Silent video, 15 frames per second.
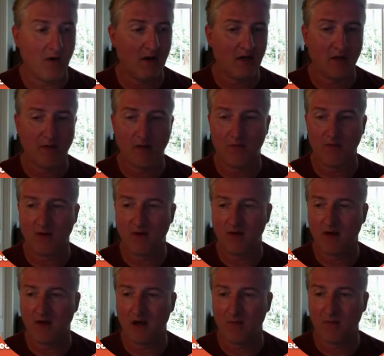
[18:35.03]
to come up here
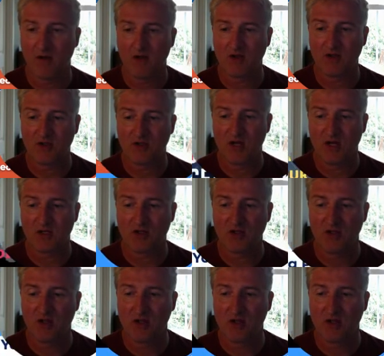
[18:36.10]
and I want to change